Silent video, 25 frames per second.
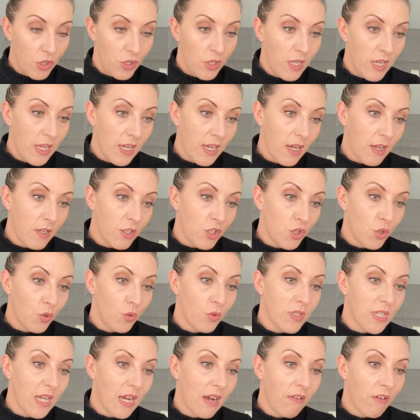
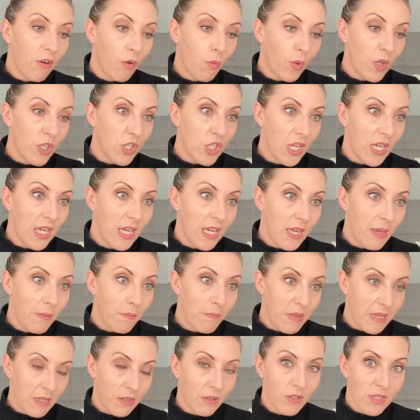Jewel Tower, which he
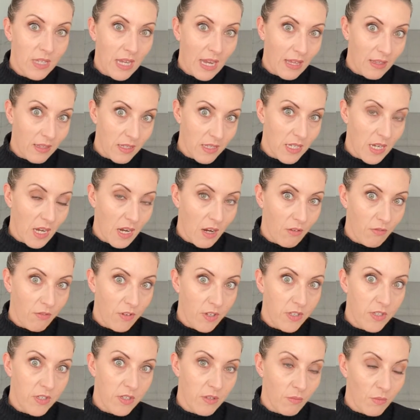built at the Tower of
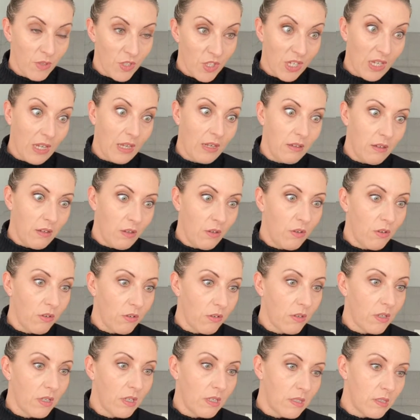London, which again no
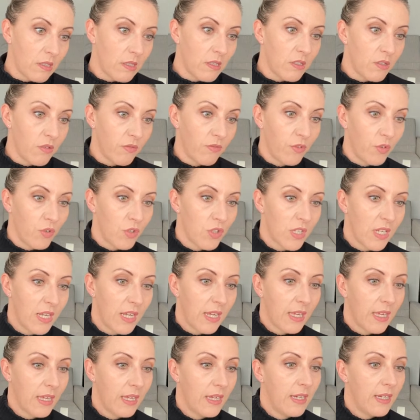longer exists,
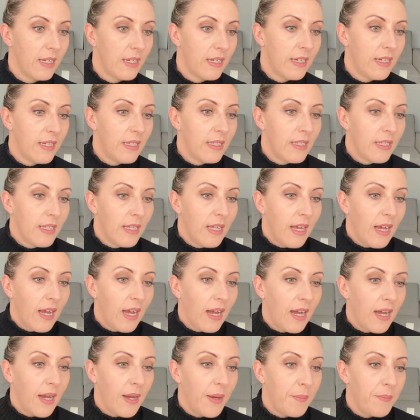unfortunately.
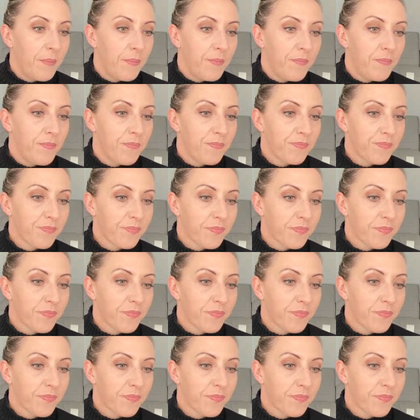What